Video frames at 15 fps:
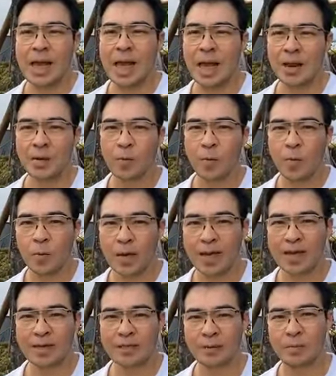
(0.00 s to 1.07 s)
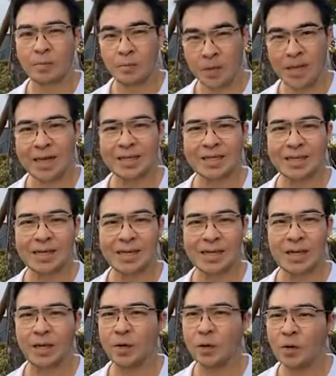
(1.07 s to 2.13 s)
and wait
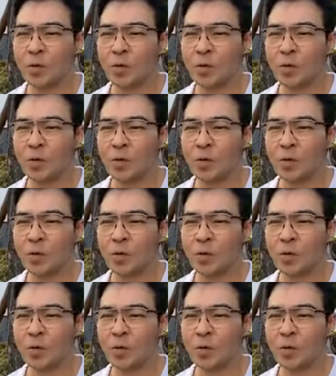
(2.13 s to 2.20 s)
patiently.